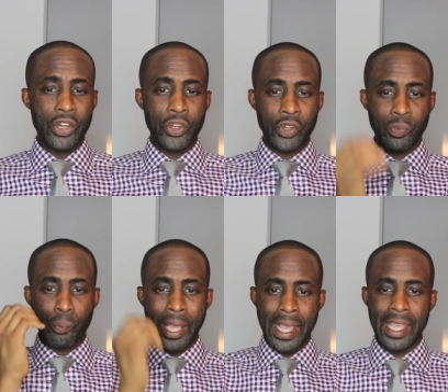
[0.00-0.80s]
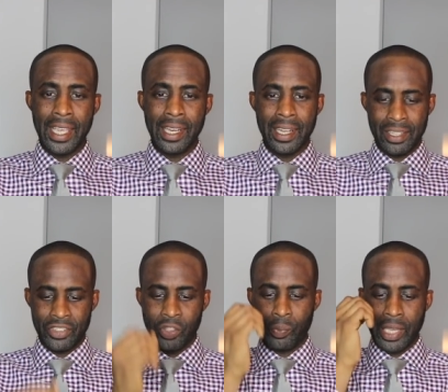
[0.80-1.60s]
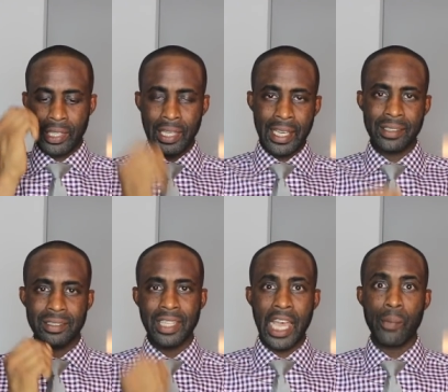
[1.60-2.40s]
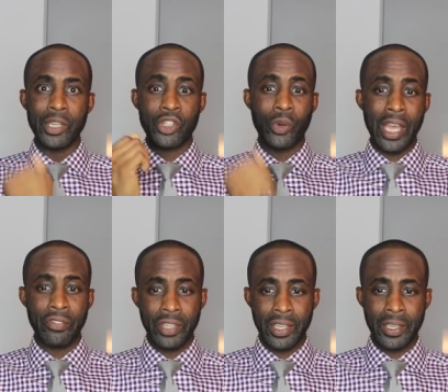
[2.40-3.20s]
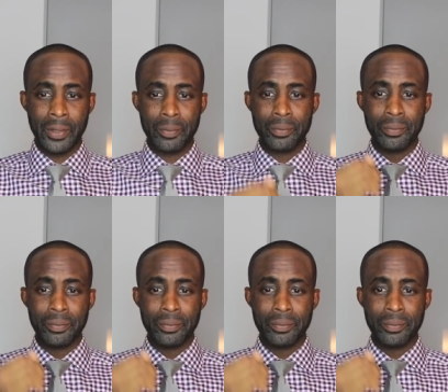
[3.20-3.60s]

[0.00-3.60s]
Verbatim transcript: You're paying to spend less time in traffic